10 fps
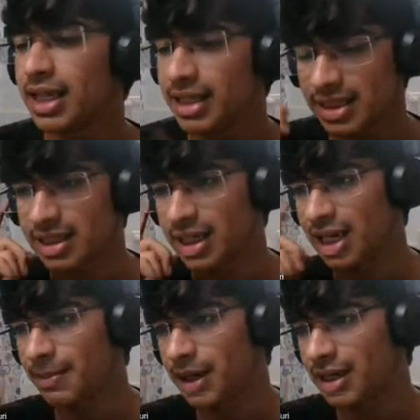Yeah, there's a
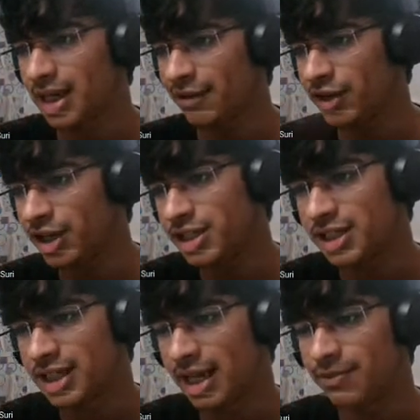delay, but I've
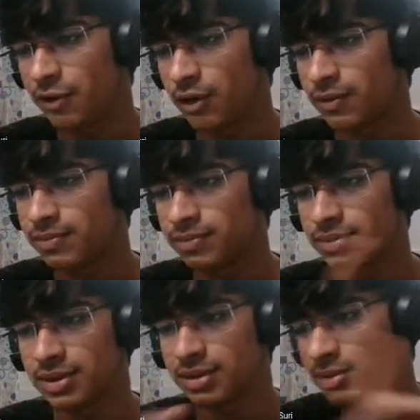increased the time for
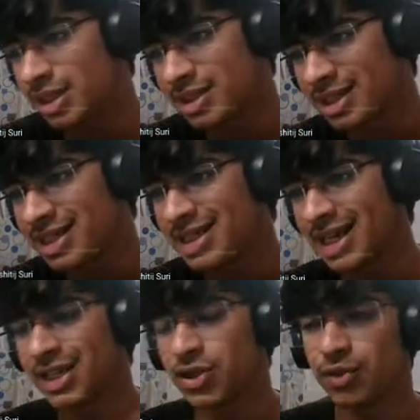till
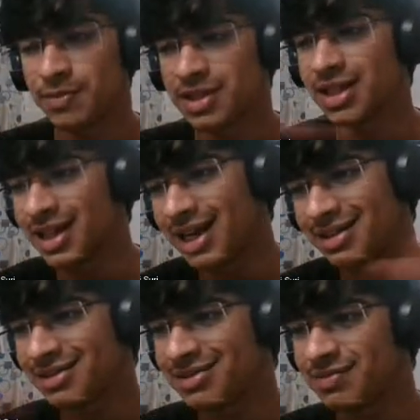60 seconds, so you still
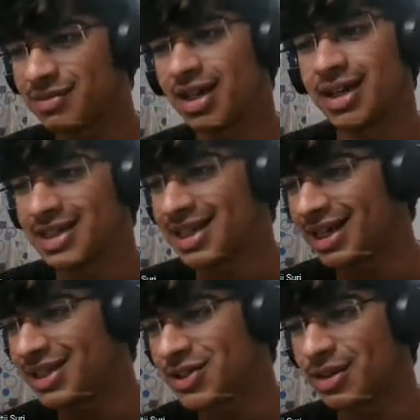get 30
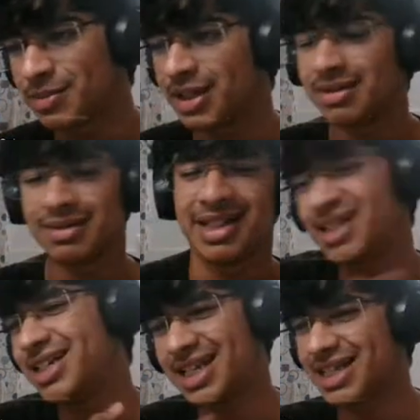seconds or something.
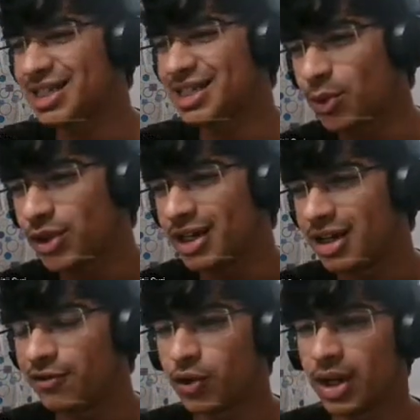30 seconds is more
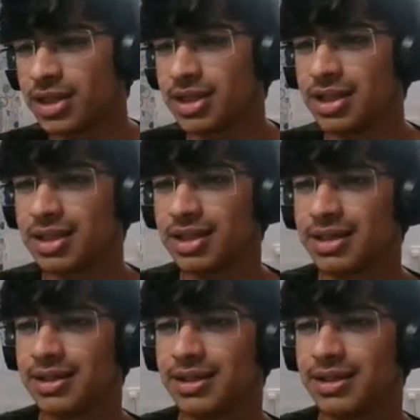than enough to answer this.